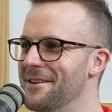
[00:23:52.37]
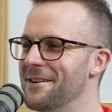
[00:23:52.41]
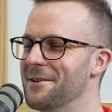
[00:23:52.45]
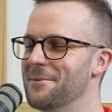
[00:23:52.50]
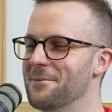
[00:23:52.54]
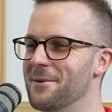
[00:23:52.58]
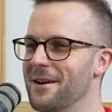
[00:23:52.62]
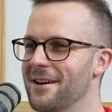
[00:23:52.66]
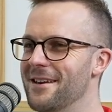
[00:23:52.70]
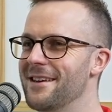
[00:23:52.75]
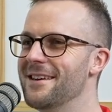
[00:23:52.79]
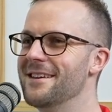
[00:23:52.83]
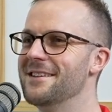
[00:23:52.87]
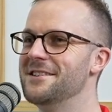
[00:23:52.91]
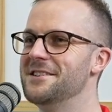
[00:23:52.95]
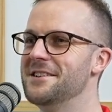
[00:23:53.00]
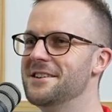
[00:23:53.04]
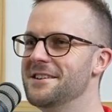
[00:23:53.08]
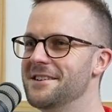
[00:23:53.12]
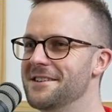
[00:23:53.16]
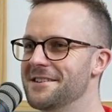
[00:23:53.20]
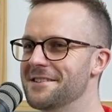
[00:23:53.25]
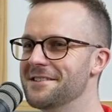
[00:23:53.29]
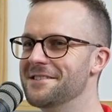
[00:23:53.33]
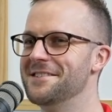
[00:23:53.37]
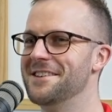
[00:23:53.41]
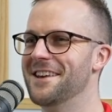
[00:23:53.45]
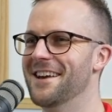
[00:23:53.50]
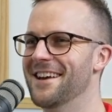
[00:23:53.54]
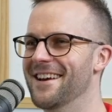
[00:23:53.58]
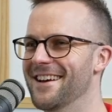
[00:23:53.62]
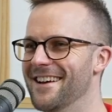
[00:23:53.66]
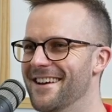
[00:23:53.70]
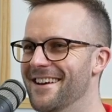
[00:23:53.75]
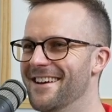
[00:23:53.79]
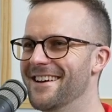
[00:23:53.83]
I'm like, yeah, cheers.
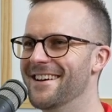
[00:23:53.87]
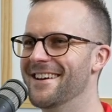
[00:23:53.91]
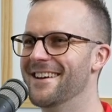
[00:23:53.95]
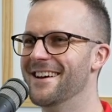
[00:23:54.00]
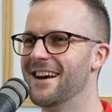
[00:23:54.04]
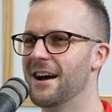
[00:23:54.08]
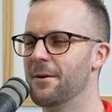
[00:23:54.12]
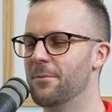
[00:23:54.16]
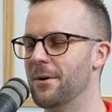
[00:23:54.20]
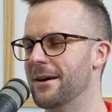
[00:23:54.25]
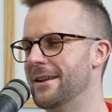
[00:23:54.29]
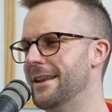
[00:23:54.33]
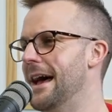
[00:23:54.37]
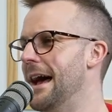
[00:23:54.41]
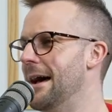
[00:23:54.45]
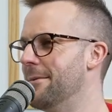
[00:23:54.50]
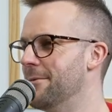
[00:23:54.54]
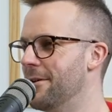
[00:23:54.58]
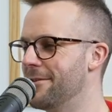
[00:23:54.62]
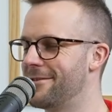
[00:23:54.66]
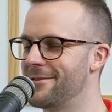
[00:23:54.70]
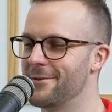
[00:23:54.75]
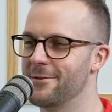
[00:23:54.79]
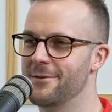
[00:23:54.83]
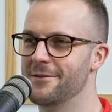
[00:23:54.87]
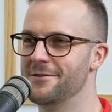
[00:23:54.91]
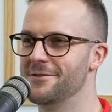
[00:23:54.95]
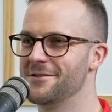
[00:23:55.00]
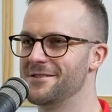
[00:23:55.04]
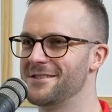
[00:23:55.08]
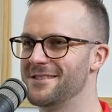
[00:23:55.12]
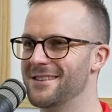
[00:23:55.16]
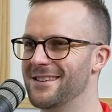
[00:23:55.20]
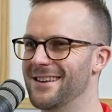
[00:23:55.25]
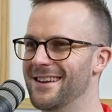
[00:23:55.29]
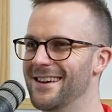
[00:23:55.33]
Yeah, I'm like, nah, I'm not so
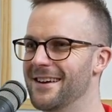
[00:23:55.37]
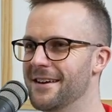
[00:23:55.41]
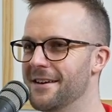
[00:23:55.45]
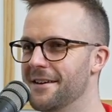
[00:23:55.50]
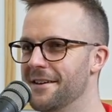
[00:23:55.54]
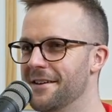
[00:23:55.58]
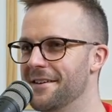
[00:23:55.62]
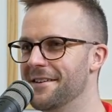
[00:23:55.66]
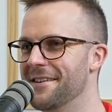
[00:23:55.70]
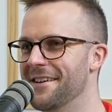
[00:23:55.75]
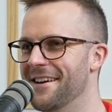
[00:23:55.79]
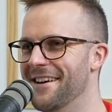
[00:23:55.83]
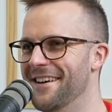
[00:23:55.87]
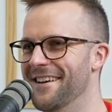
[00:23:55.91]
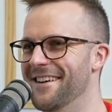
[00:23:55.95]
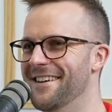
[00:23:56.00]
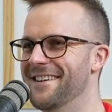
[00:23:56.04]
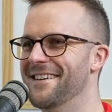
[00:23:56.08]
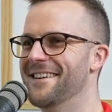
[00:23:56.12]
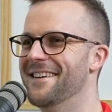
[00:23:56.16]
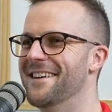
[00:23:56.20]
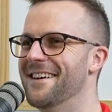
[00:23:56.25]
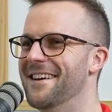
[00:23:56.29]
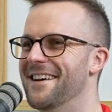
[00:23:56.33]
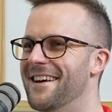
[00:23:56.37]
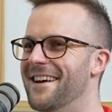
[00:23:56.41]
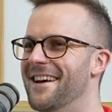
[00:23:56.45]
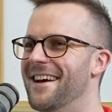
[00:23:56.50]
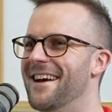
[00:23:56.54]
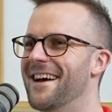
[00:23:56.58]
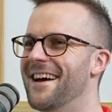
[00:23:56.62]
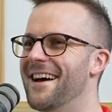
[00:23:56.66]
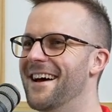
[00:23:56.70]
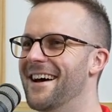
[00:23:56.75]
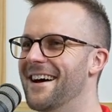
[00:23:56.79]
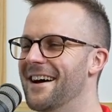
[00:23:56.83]
interested. Eh? Yeah, yeah.
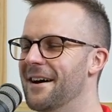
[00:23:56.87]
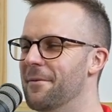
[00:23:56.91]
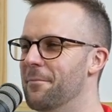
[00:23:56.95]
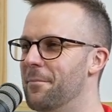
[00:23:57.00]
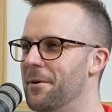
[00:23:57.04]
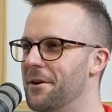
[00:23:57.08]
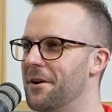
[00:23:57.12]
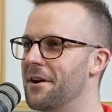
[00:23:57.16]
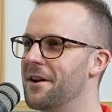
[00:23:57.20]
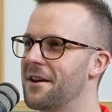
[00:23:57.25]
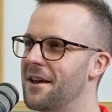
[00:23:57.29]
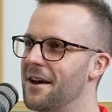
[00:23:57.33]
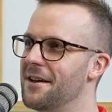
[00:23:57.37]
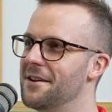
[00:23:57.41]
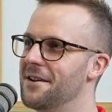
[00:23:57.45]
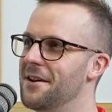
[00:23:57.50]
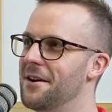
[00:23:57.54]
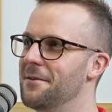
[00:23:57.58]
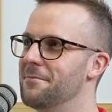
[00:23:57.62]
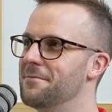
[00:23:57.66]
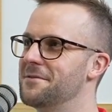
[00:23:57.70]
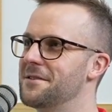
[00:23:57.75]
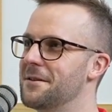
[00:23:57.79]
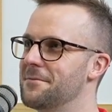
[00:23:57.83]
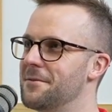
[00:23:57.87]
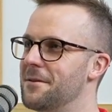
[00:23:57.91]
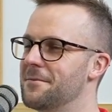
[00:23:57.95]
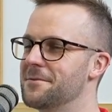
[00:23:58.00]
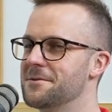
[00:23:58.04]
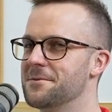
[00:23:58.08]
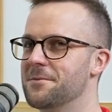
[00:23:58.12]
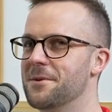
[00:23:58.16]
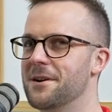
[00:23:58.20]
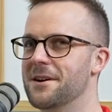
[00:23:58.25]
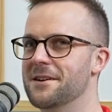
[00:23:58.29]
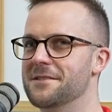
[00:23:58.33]
Uh, but I can't. I'm sometimes
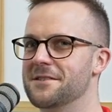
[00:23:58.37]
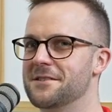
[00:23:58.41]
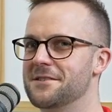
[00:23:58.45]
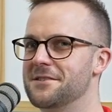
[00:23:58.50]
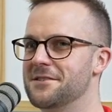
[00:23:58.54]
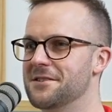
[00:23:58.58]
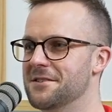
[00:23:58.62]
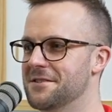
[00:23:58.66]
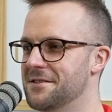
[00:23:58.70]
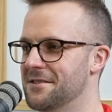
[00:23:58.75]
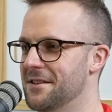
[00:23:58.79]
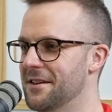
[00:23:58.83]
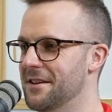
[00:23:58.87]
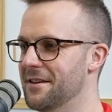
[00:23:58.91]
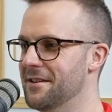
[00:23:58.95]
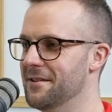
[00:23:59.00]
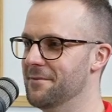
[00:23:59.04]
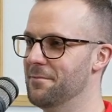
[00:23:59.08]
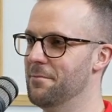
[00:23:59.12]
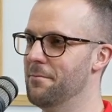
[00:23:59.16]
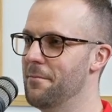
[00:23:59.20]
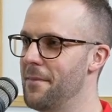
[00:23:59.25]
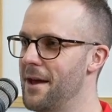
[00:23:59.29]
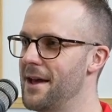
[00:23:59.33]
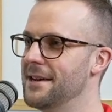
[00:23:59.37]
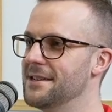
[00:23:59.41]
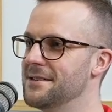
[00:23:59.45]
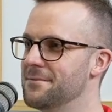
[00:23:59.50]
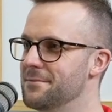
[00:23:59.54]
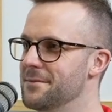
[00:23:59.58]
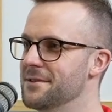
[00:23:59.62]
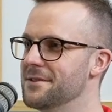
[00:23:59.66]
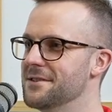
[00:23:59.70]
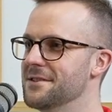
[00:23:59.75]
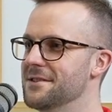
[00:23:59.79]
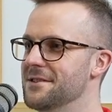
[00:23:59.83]
like, is this just a mass
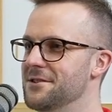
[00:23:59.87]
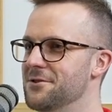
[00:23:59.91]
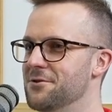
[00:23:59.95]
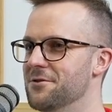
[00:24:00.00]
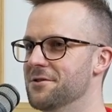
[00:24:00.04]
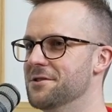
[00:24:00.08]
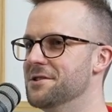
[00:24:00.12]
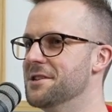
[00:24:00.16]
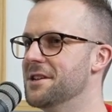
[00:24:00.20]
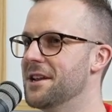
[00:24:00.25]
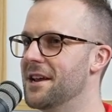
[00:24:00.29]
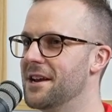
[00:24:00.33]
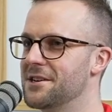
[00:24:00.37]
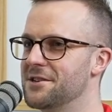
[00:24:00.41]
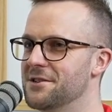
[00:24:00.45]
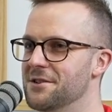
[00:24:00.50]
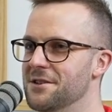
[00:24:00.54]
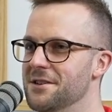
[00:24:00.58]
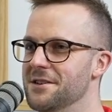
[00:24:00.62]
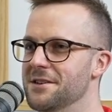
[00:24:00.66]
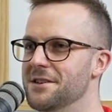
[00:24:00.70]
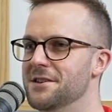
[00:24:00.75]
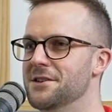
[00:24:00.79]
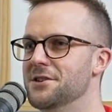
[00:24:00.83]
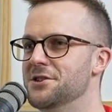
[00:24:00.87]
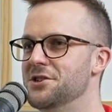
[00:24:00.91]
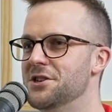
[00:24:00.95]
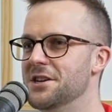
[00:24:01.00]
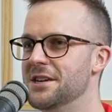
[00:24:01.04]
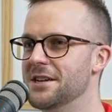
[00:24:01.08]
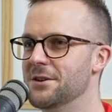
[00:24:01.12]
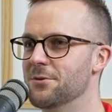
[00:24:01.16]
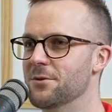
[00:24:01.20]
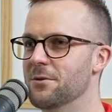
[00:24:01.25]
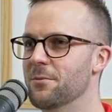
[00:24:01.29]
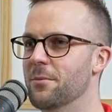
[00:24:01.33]
message or is it actually
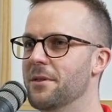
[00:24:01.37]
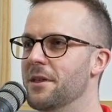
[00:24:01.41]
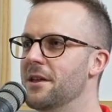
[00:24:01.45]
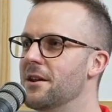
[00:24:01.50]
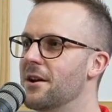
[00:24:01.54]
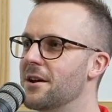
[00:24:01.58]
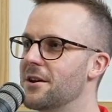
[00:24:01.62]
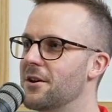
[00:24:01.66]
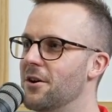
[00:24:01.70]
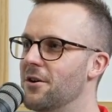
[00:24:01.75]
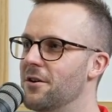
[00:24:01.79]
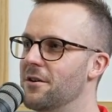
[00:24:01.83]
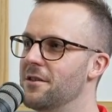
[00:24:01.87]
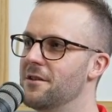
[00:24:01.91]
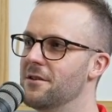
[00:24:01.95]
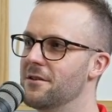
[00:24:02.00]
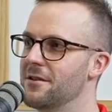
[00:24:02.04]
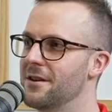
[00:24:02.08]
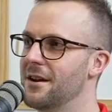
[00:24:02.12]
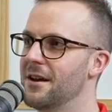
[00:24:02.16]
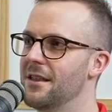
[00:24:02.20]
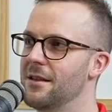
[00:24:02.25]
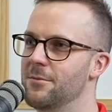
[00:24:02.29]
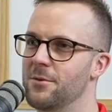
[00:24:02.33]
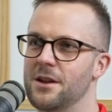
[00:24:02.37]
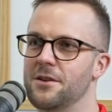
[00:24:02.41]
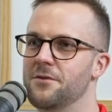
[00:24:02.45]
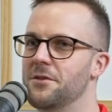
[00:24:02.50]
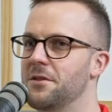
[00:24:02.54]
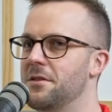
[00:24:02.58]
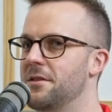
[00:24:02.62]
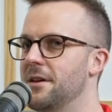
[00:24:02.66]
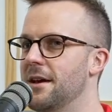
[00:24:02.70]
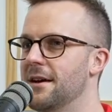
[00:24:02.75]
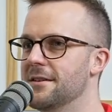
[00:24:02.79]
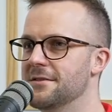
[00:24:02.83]
genuine? Yeah. But then I go to their account; they might have
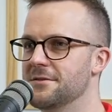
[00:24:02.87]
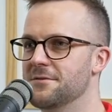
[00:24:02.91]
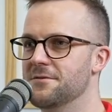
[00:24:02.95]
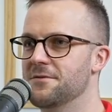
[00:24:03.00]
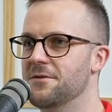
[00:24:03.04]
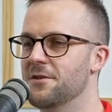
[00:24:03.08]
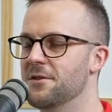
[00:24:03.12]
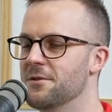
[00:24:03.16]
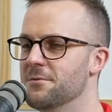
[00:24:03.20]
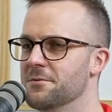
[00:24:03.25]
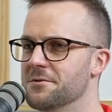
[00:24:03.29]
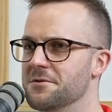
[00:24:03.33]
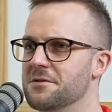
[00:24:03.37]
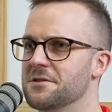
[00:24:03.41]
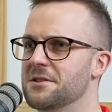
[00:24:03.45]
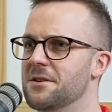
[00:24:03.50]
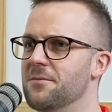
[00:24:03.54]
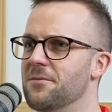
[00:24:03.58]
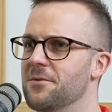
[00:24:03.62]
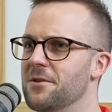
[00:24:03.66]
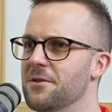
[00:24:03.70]
a thousand followers or something.